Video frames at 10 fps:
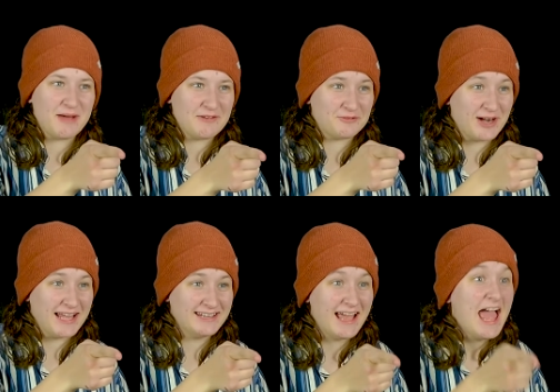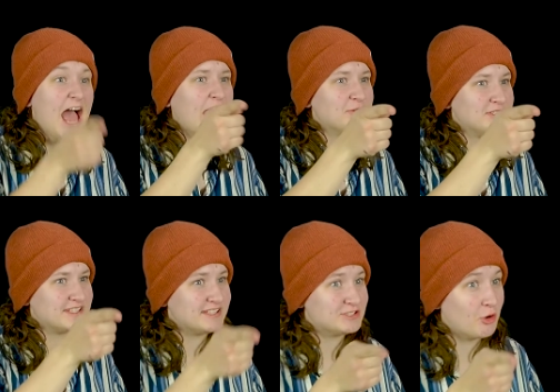my friend, I
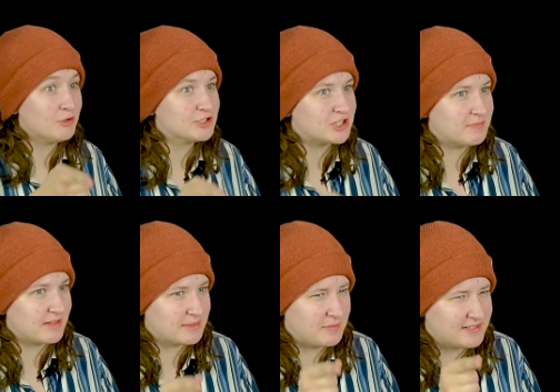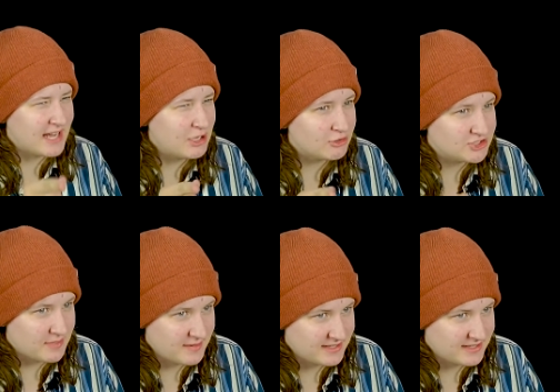recently told her about the potato chip